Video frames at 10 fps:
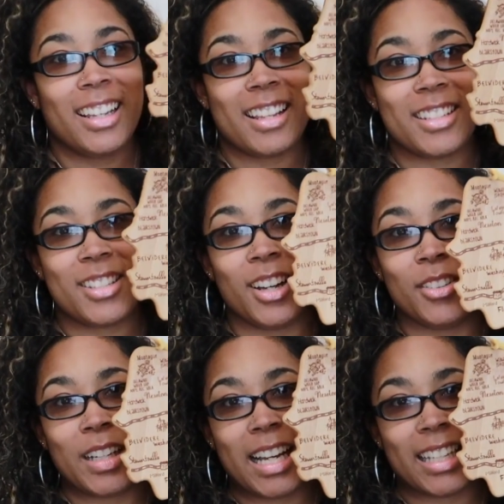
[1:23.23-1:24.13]
It's
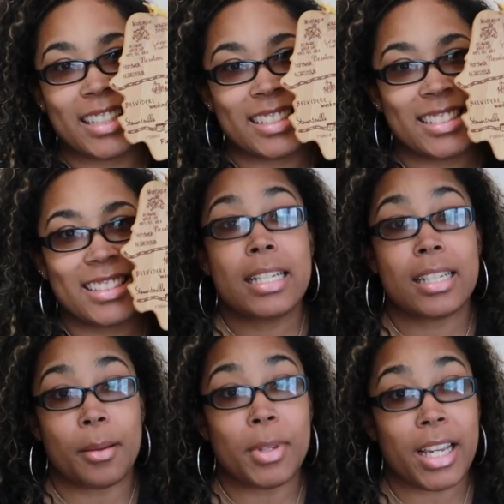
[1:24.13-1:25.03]
so nice.
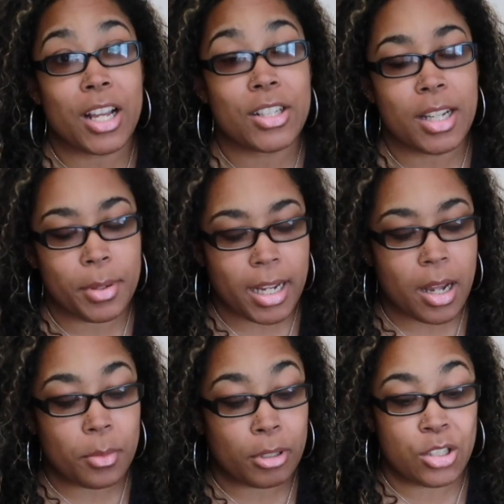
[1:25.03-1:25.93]
Something else that we
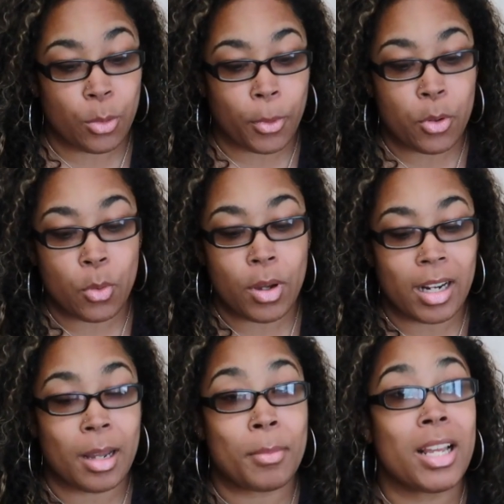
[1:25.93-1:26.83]
got was super cool,
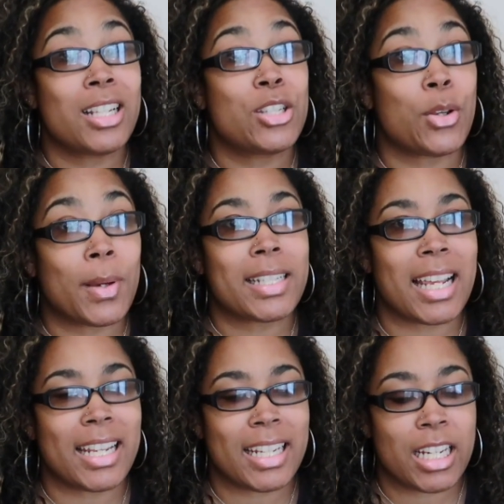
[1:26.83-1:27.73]
and I'm so
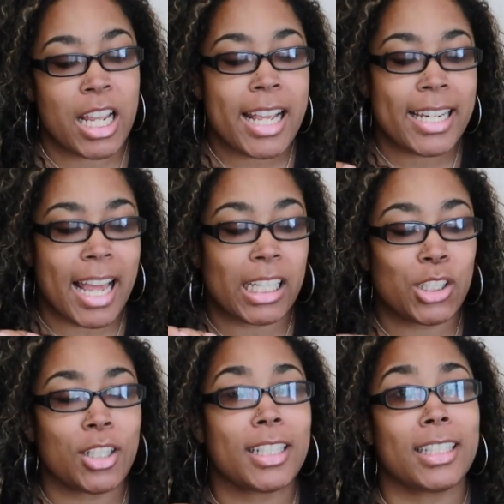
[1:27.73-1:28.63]
excited. Now
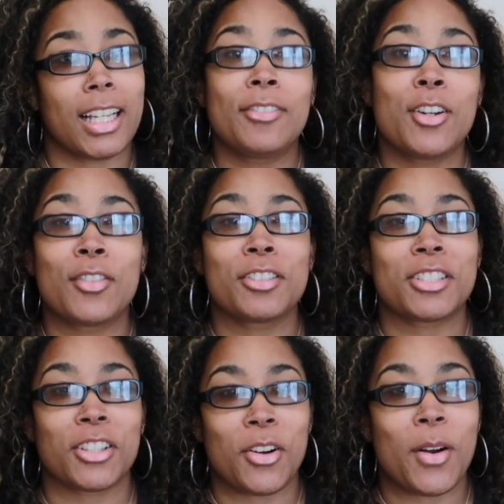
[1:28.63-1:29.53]
that all the
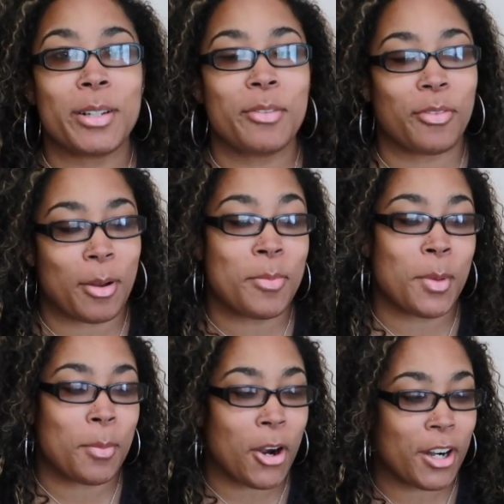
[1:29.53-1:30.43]
leftovers are gone from
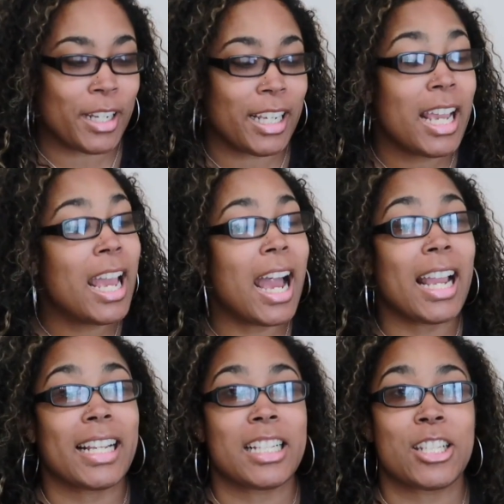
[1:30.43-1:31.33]
the party,
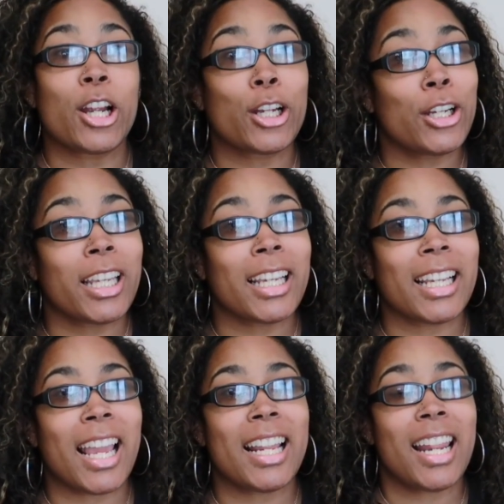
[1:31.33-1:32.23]
I can start cooking
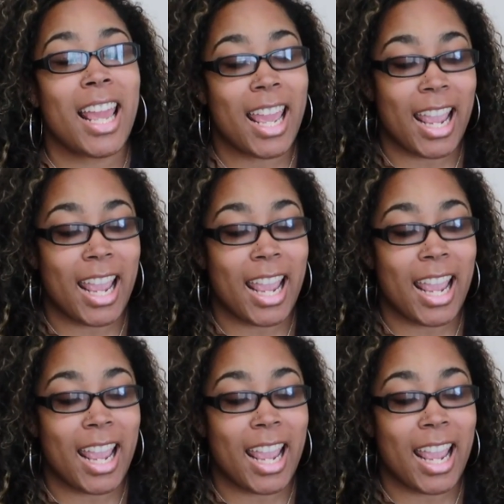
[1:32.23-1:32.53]
again.